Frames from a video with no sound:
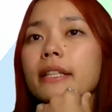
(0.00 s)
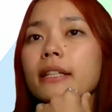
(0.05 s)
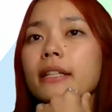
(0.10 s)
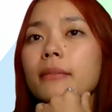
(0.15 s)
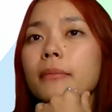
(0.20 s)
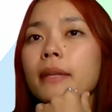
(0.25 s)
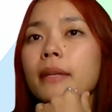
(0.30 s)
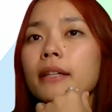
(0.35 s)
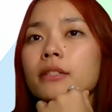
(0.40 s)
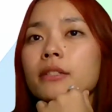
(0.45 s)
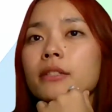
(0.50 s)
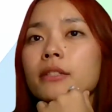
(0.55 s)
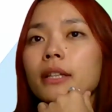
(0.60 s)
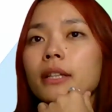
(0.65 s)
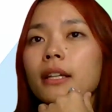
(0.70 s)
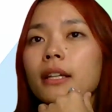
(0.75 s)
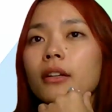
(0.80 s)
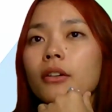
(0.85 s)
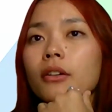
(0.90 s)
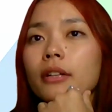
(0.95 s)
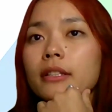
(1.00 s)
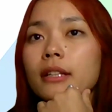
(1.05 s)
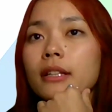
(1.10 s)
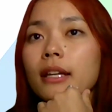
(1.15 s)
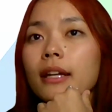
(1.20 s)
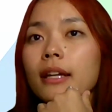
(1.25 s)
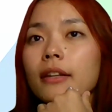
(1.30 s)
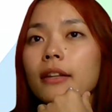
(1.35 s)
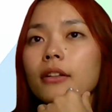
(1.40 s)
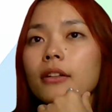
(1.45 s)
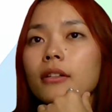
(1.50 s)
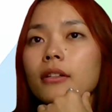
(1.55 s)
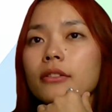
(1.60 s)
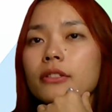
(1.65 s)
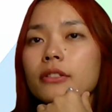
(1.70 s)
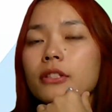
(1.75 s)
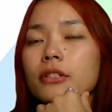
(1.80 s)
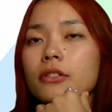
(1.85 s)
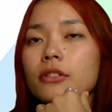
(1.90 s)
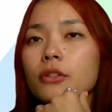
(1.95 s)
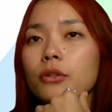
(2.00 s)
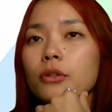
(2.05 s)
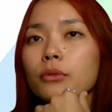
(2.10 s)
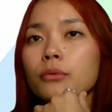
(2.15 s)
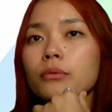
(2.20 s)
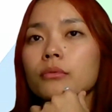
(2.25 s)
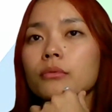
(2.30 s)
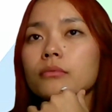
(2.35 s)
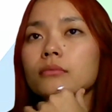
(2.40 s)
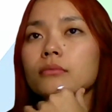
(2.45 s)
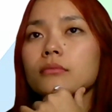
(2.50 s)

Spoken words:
a team that's working on it together, or is just you